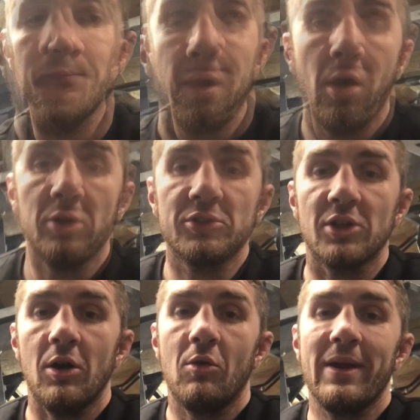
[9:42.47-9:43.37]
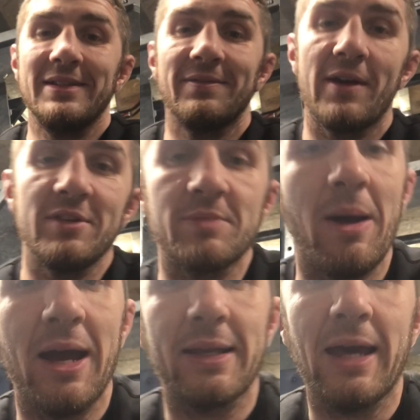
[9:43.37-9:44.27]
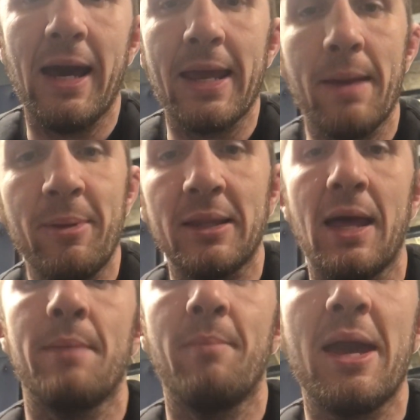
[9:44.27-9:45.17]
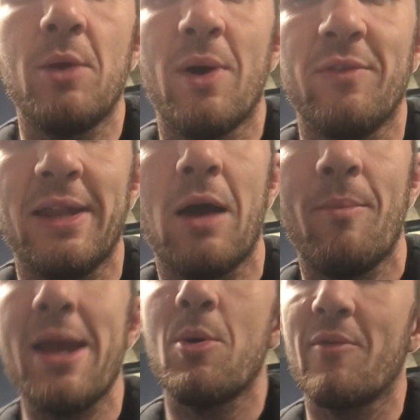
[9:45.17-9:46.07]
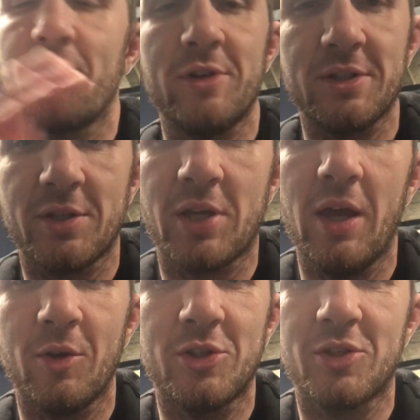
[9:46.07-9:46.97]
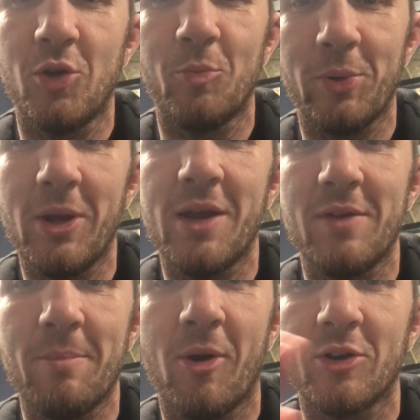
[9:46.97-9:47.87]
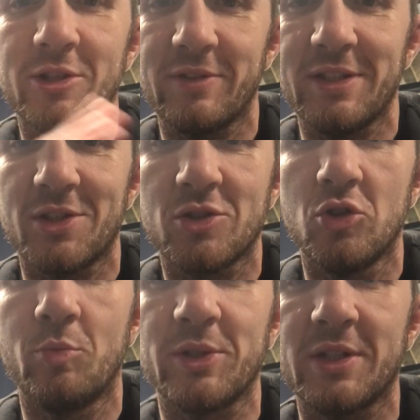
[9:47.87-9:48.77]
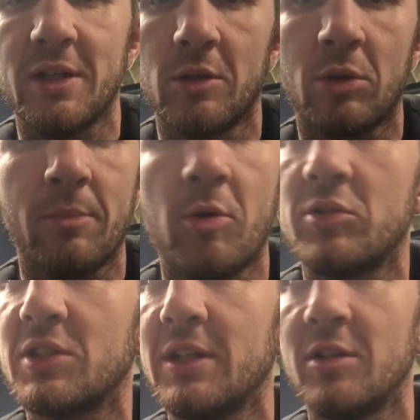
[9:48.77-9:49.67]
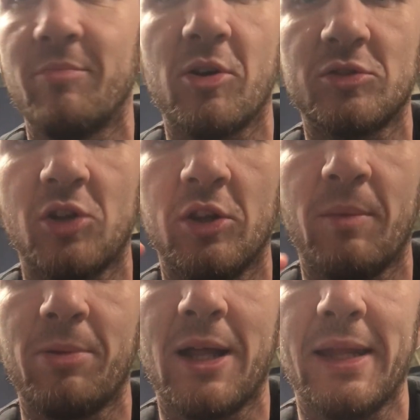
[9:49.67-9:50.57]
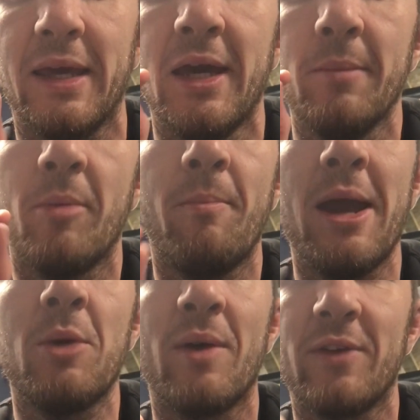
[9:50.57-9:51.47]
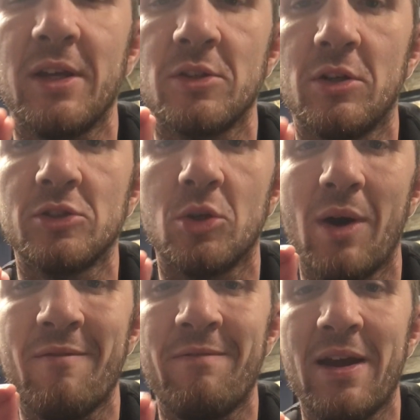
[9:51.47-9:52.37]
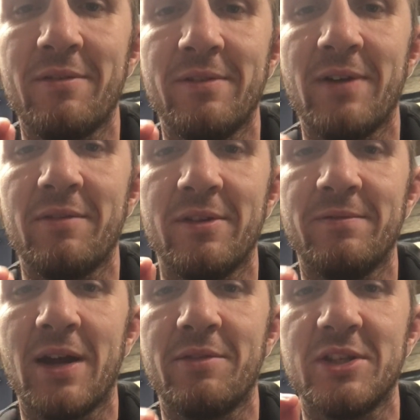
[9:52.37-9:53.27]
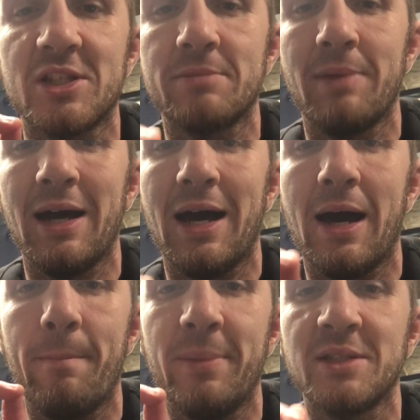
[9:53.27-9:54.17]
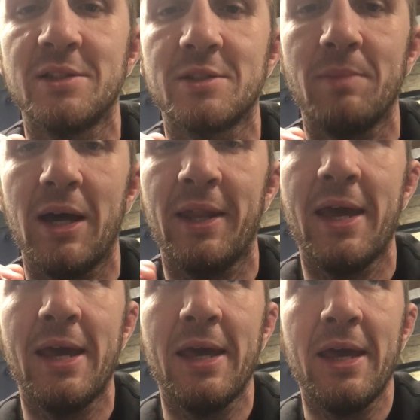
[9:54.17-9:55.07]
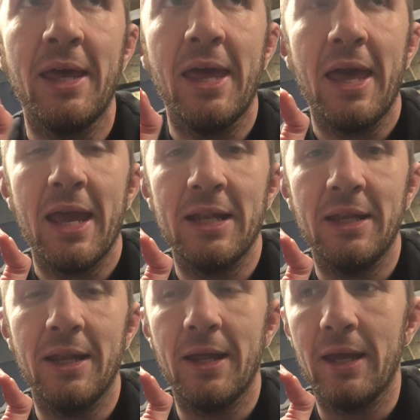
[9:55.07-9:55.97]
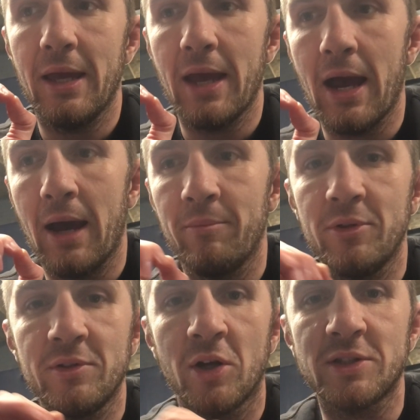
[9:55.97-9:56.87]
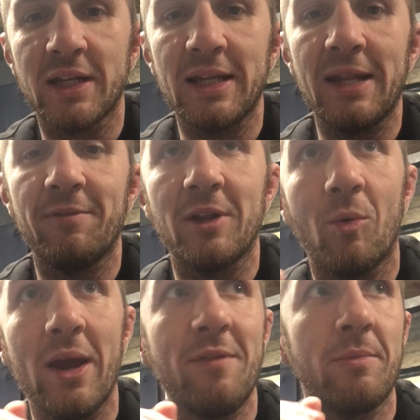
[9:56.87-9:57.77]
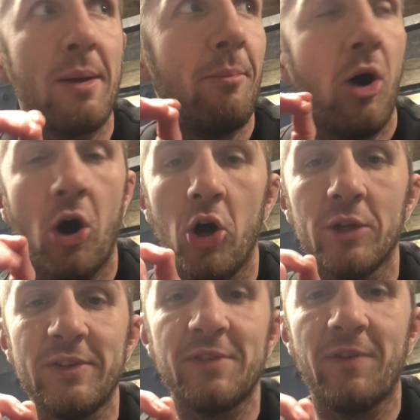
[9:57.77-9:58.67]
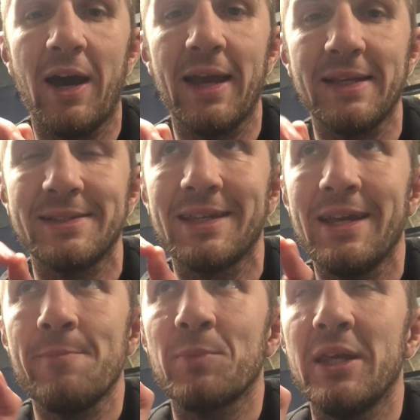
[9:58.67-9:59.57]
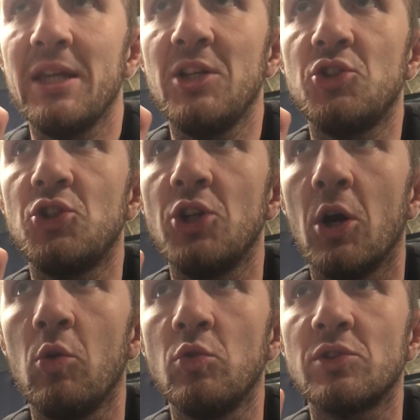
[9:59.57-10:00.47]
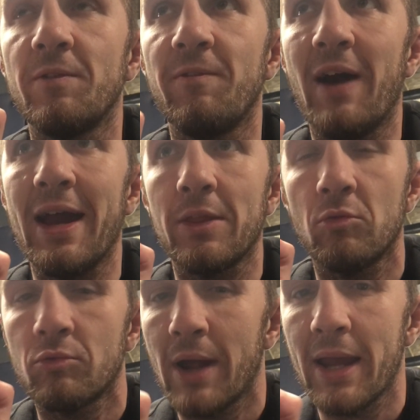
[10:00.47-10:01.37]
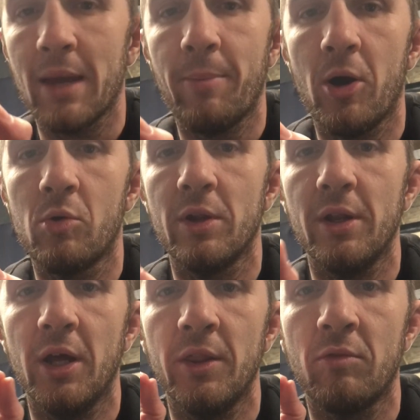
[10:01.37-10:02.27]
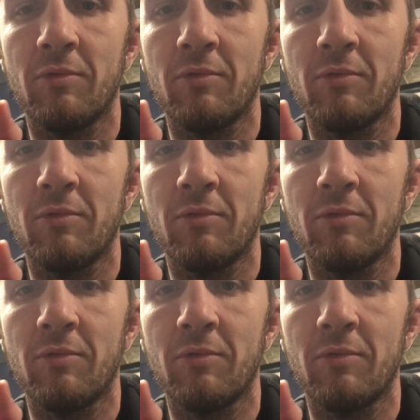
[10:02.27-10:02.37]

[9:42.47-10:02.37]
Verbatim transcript: And also, he's a very smart guy, a bit like Mayweather. Now, Mayweather is a superior boxer. He's a super skilled, one of the most skilled boxers on the planet. But Mayweather is also a very, very, very smart businessman. And I'm not taking anything away from him, but all of his fights, he chose to fight the right opponent at the